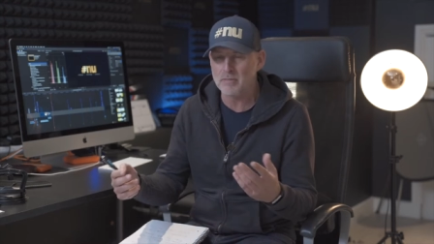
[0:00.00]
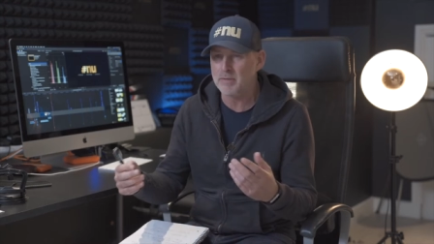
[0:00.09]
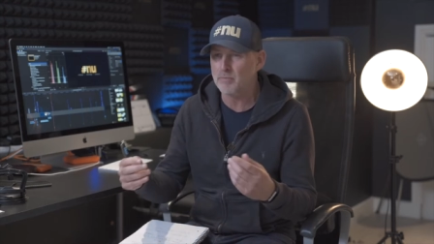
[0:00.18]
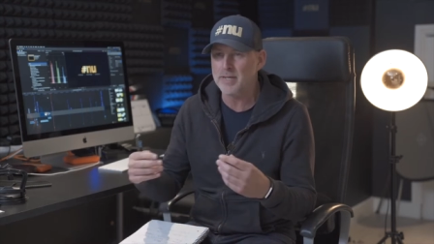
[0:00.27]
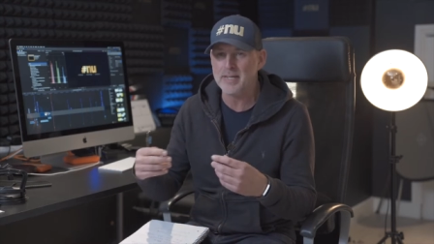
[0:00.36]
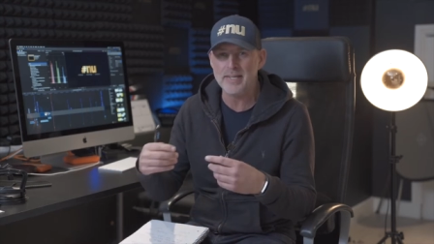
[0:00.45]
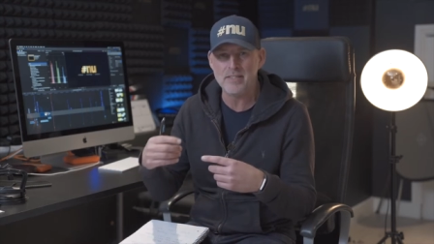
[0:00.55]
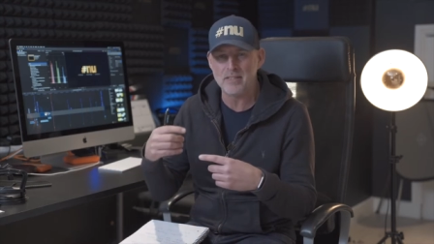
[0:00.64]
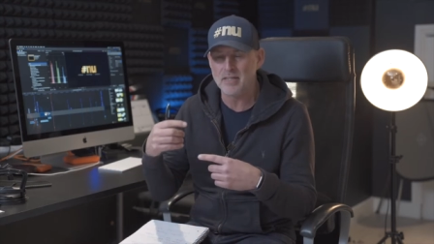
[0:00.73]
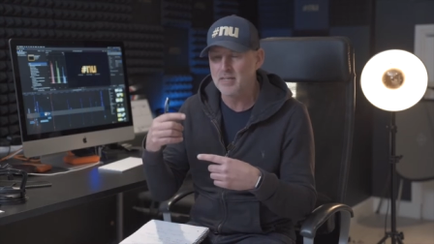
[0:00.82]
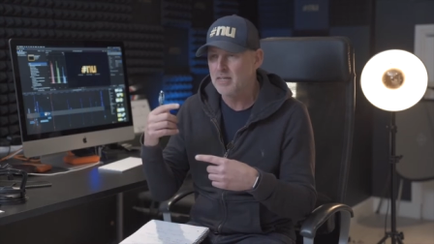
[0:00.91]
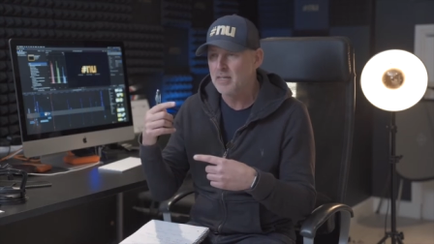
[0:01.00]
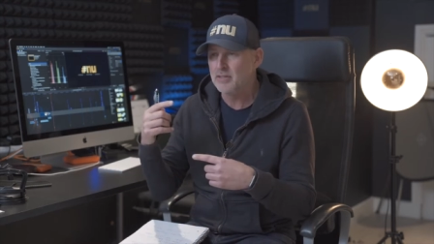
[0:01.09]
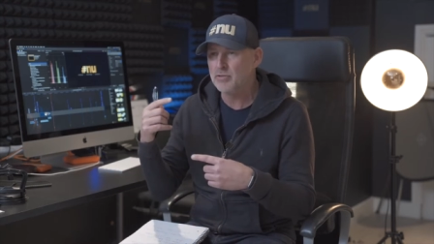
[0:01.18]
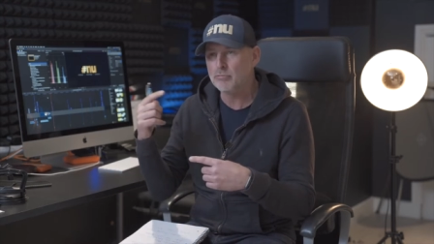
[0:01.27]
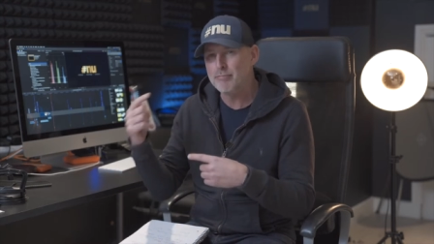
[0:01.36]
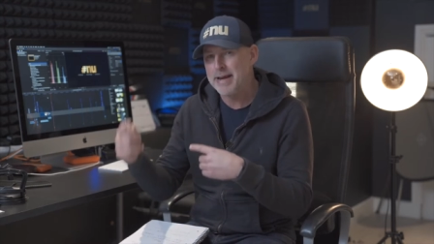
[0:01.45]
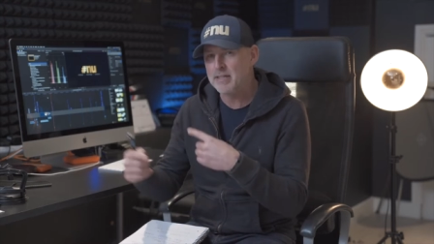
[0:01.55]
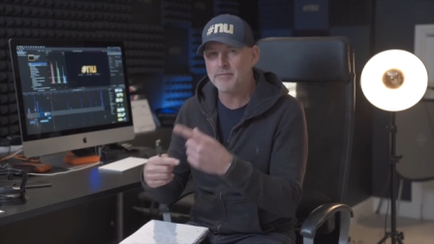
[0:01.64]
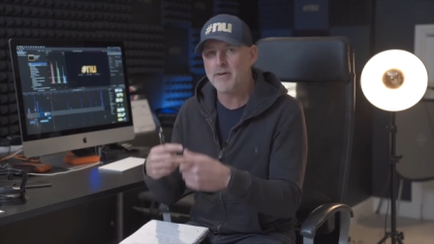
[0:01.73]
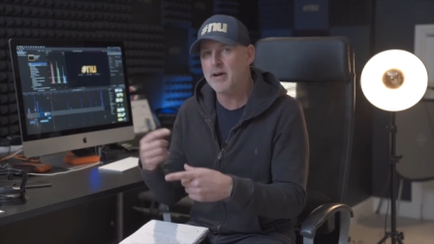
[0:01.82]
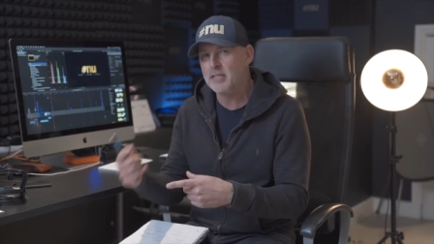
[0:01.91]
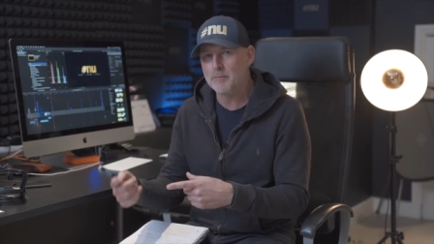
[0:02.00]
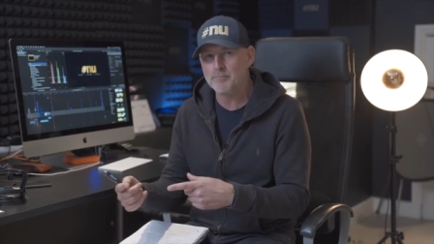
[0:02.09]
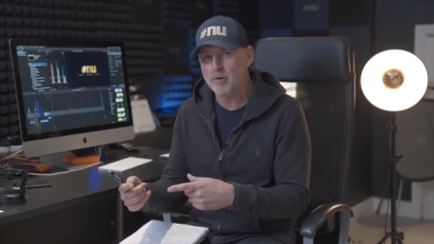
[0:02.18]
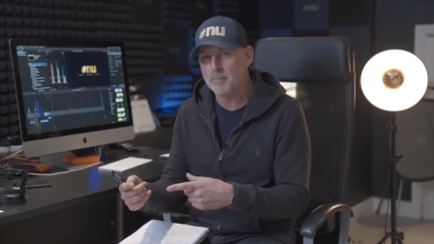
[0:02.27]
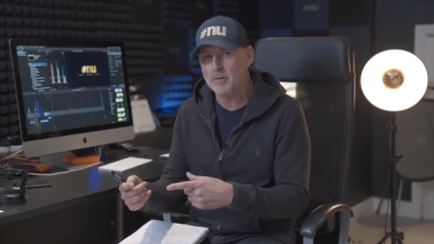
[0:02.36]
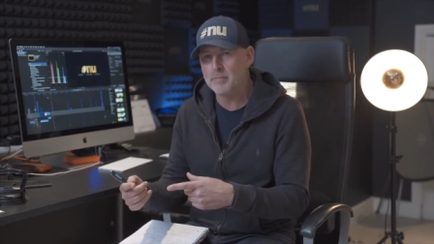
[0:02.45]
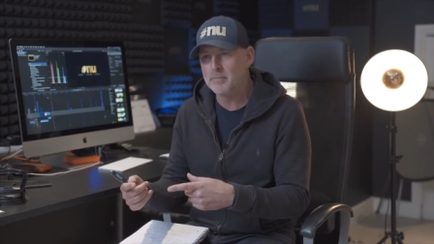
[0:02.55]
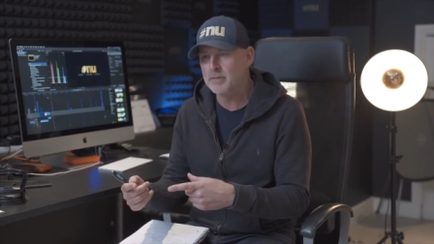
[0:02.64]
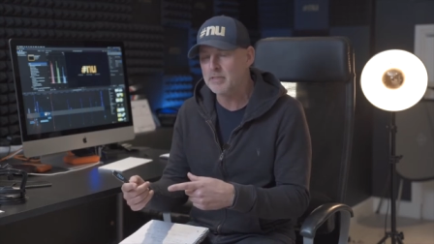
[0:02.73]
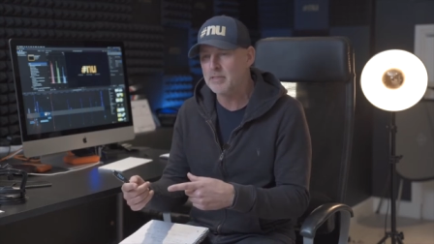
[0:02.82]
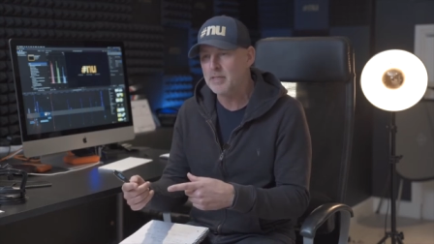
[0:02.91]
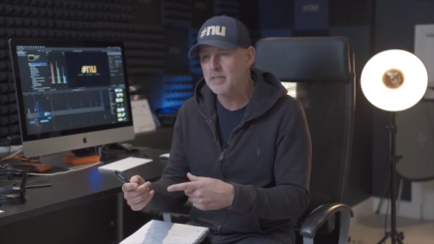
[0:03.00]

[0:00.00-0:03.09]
and we need to sort of rectify these problems